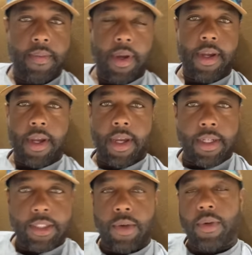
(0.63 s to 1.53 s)
Hey,
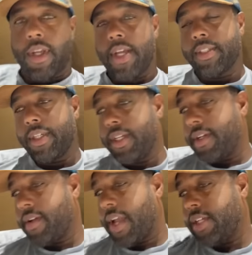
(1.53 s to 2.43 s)
hey, Tony Gas
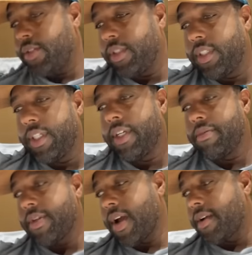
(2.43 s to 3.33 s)
here. As you can see,
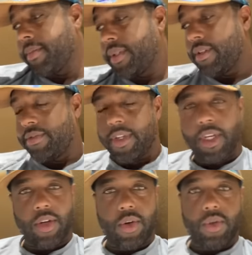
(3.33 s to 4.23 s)
I'm knocking my little
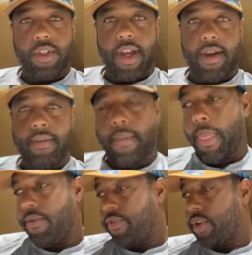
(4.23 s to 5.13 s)
videos out
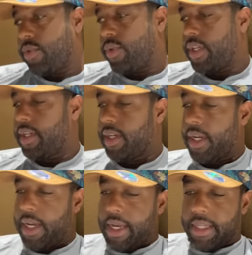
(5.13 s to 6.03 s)
for the week.
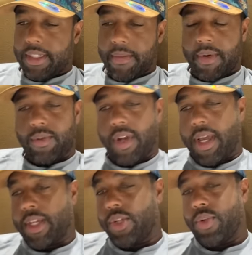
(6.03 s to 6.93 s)
So I'm gonna
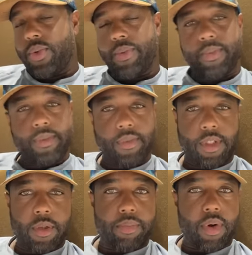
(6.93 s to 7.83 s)
try to do a
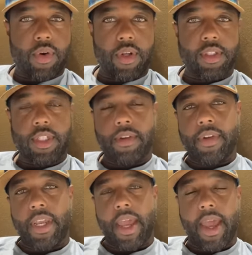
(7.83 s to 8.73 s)
little
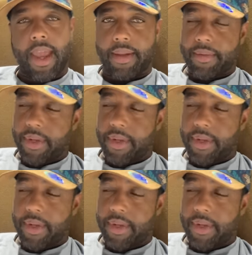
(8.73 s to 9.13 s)
productivity hack